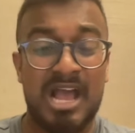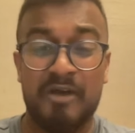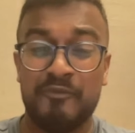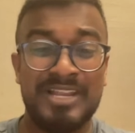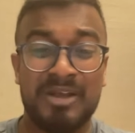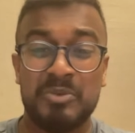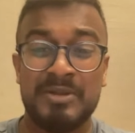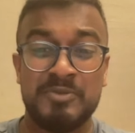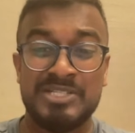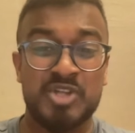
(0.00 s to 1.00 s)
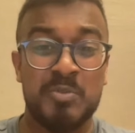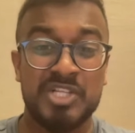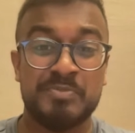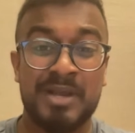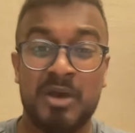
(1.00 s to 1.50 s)
I feel like we're we're so
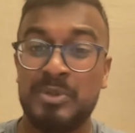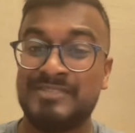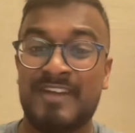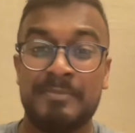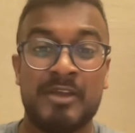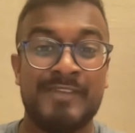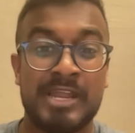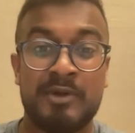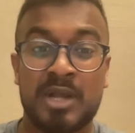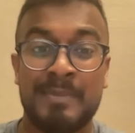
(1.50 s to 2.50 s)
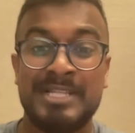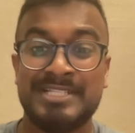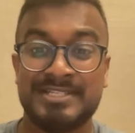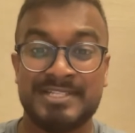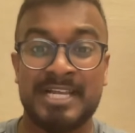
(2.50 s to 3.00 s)
much better with Fabio Vieira coming
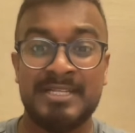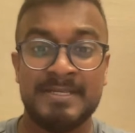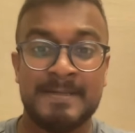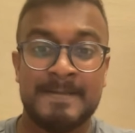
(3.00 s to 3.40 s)
into the side.